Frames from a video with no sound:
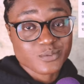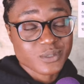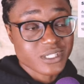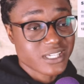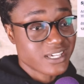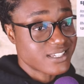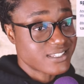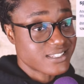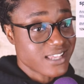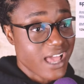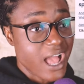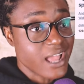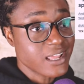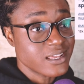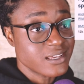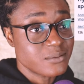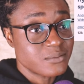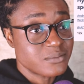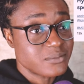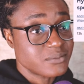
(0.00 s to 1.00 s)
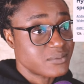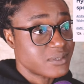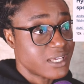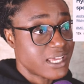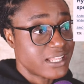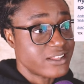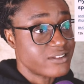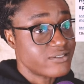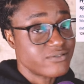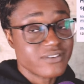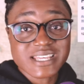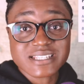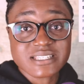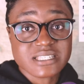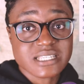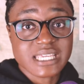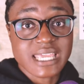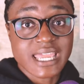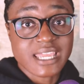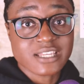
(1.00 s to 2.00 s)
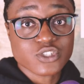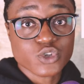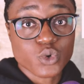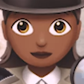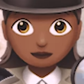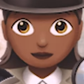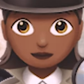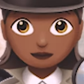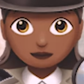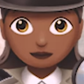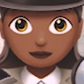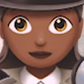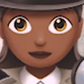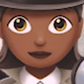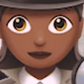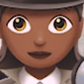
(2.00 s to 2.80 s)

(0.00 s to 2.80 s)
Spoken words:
because I am an investigator.